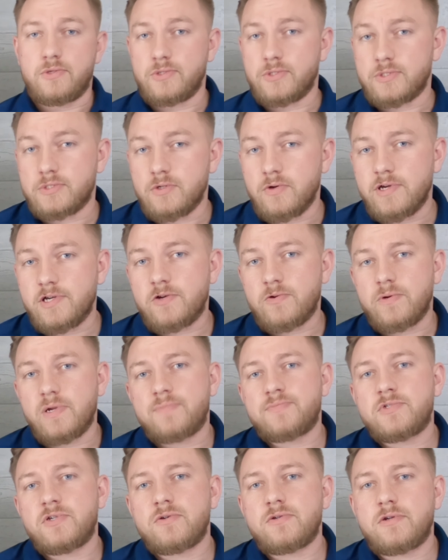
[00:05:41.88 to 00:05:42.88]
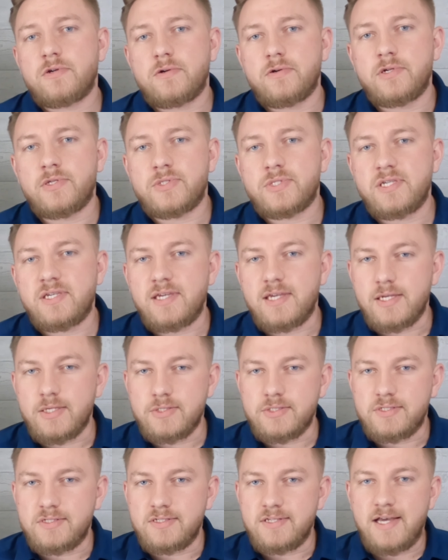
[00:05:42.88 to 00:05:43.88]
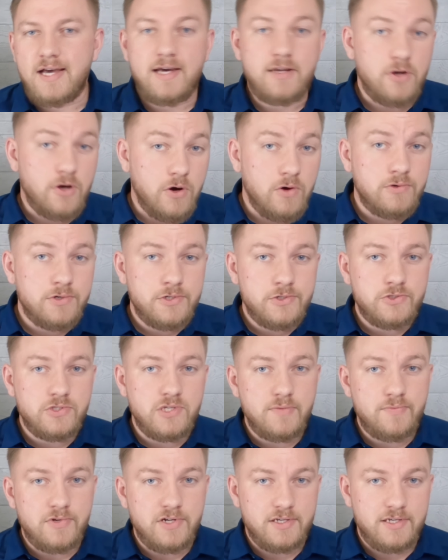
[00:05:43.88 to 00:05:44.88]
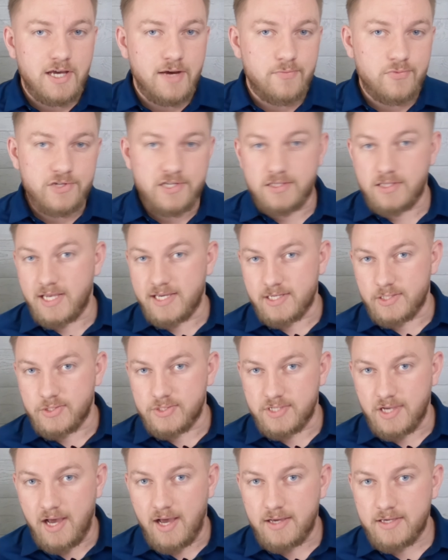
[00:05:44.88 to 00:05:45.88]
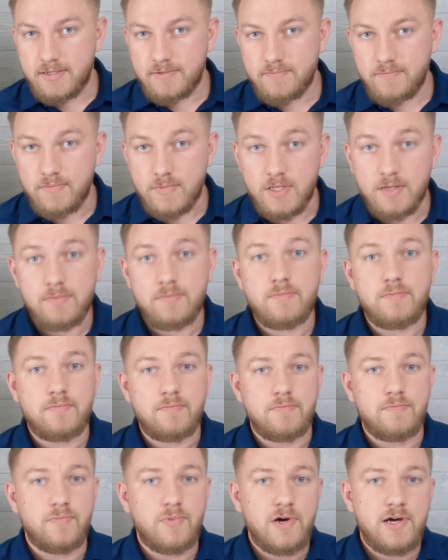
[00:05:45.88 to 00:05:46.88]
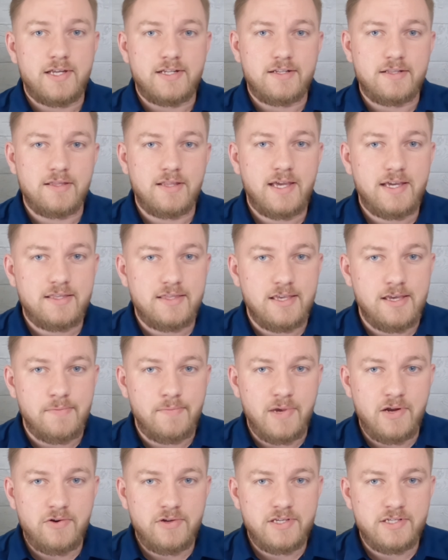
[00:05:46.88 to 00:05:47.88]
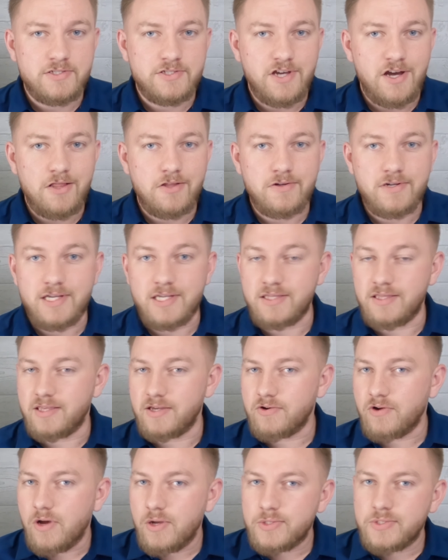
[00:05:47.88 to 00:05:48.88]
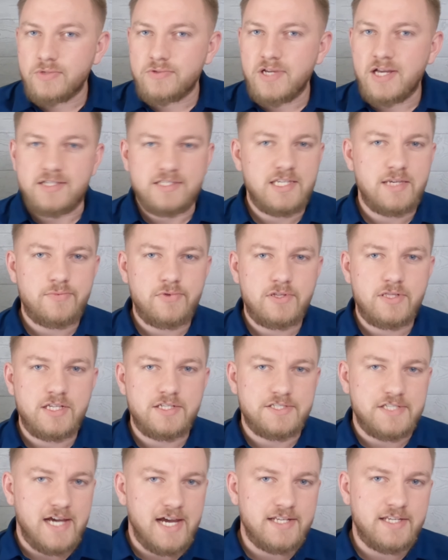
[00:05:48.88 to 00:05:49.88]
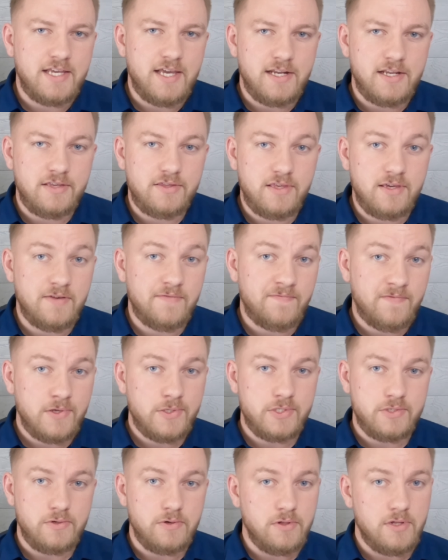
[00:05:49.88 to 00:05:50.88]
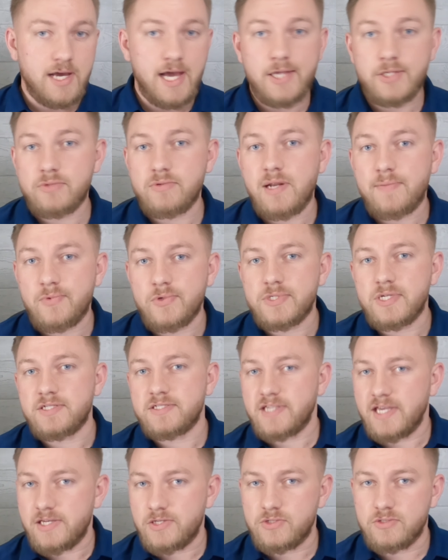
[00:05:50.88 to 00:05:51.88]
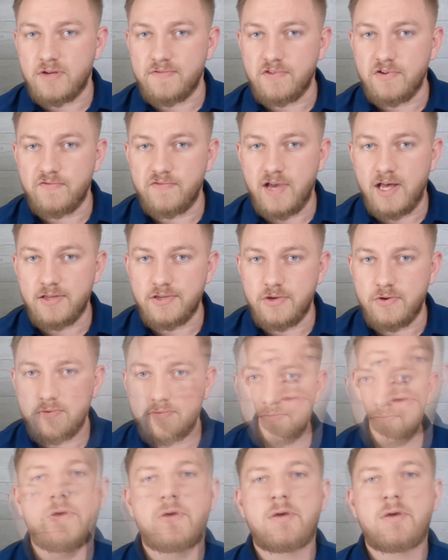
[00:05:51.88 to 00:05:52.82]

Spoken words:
So a cryptocurrency is not ownership in a company like a stock. But like the American dollar, they're also not typically tied to anything physical as a representation of their value.